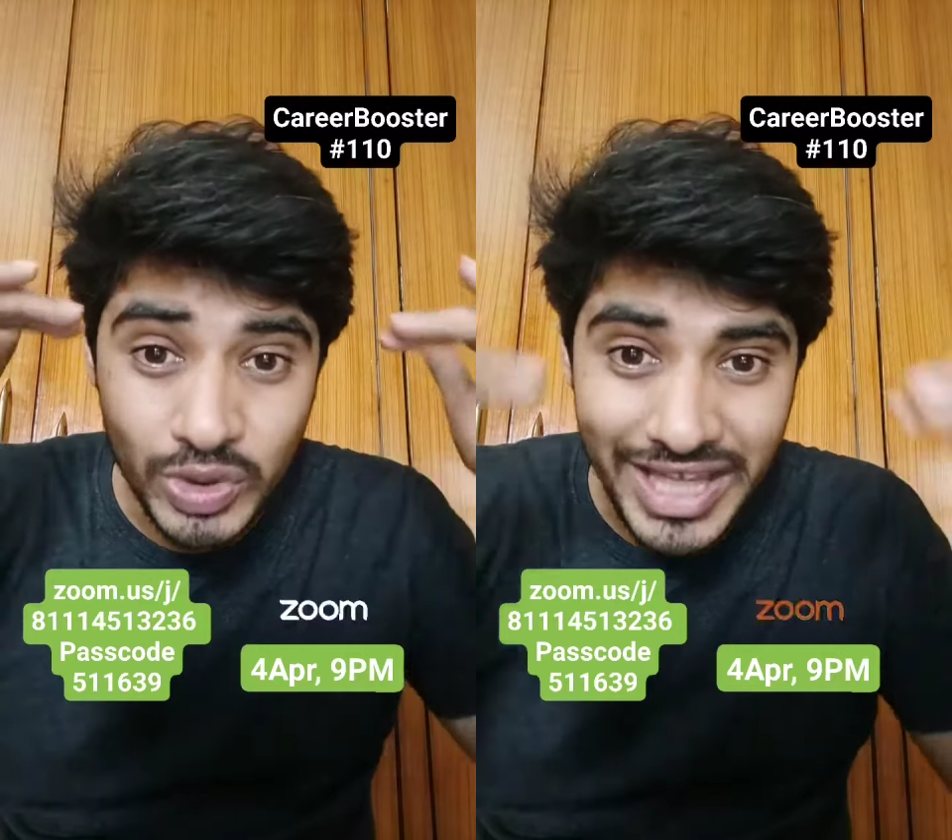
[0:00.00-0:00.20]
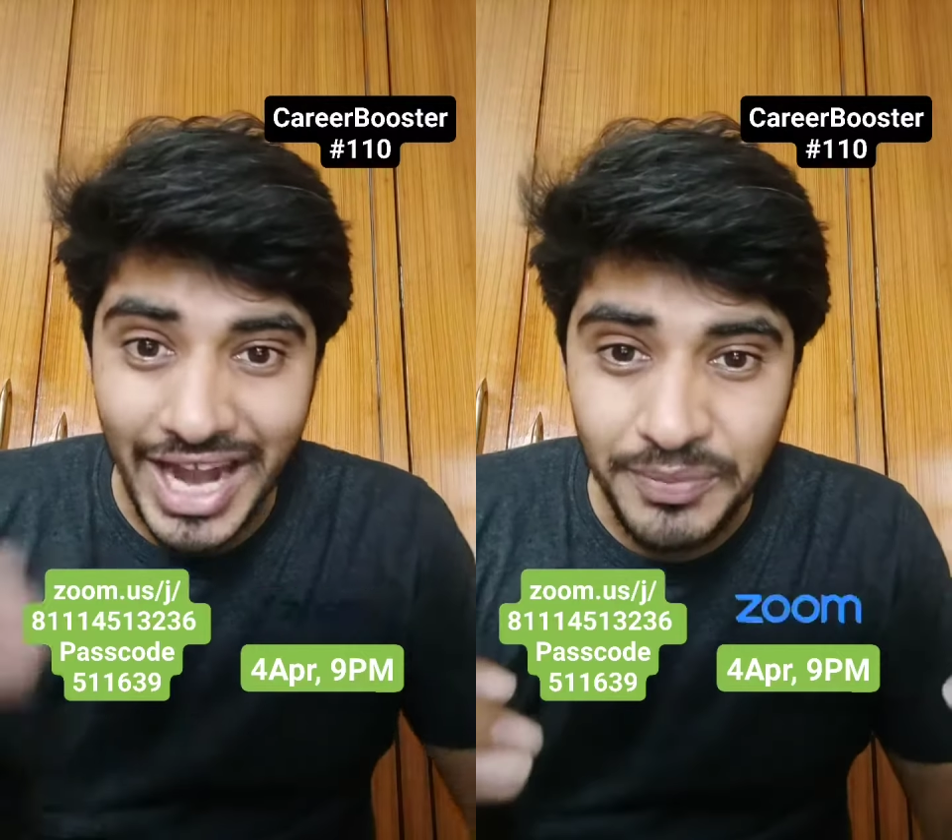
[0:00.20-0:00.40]

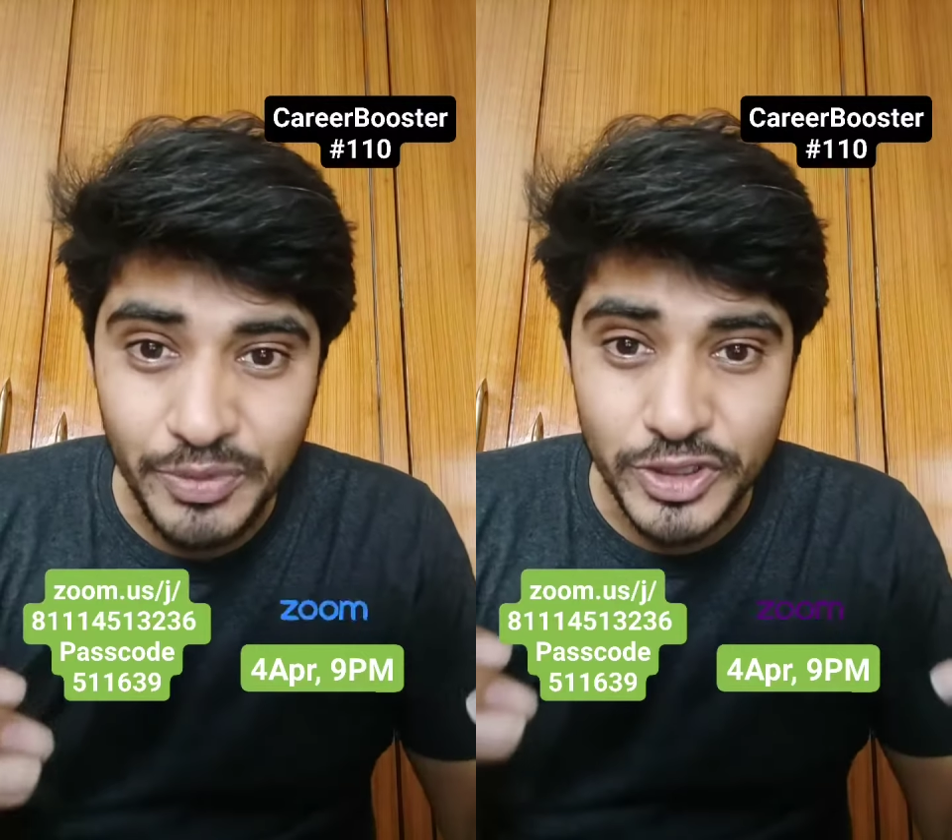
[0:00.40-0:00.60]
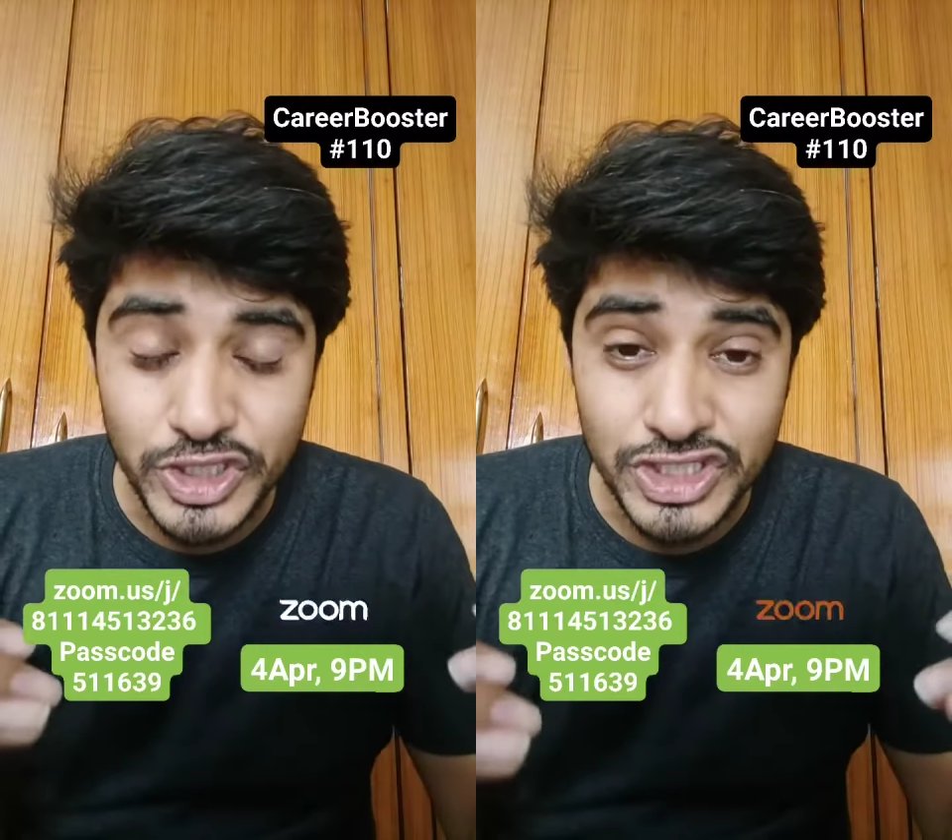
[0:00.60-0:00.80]
to
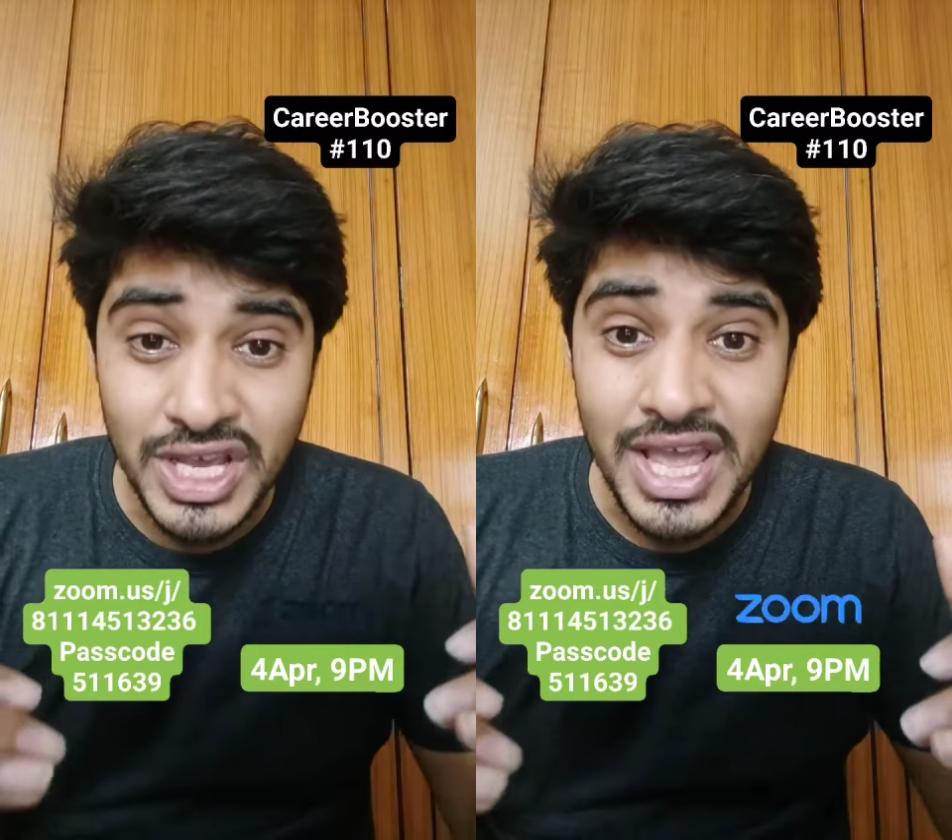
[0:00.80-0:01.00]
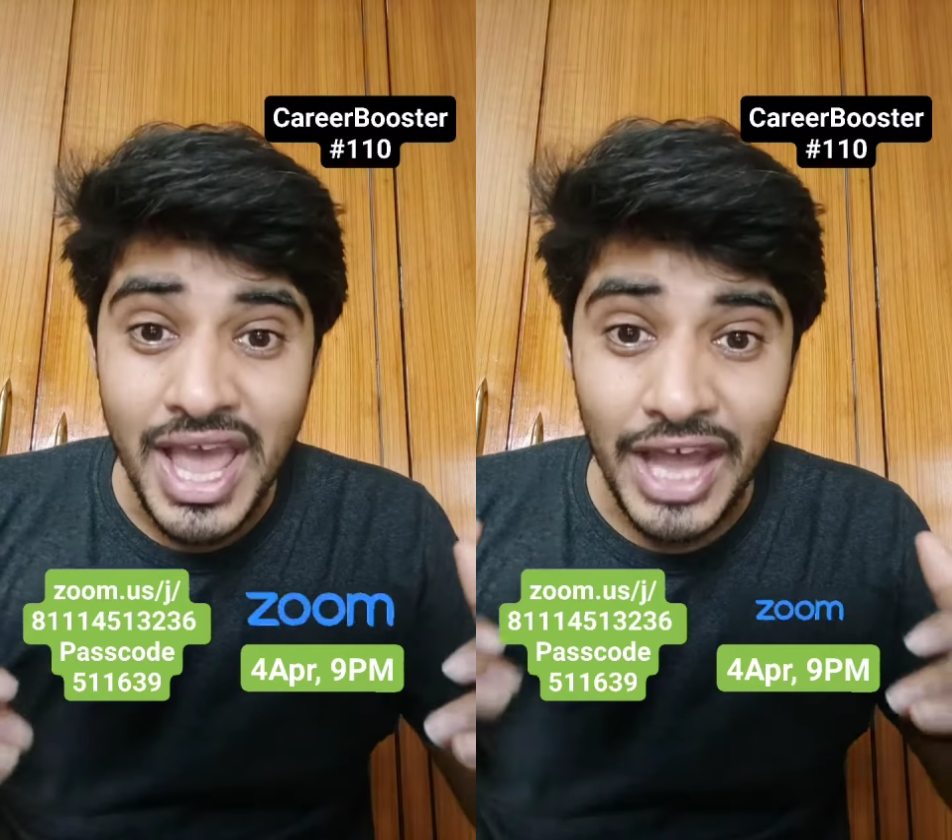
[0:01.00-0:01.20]
that
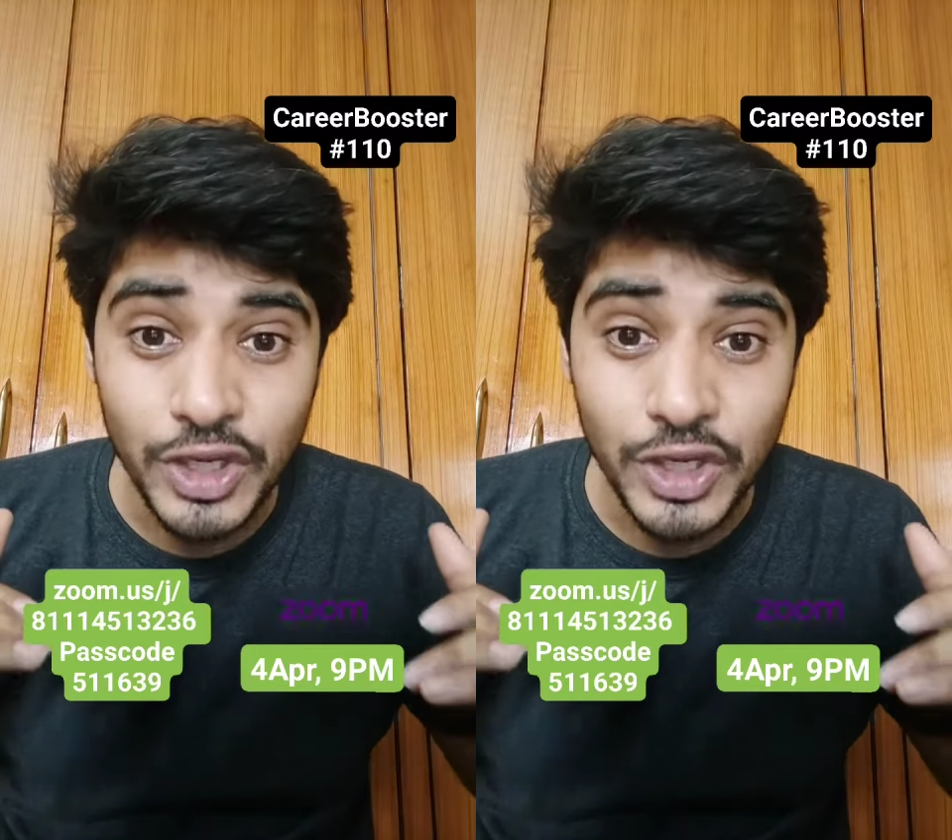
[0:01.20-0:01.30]
process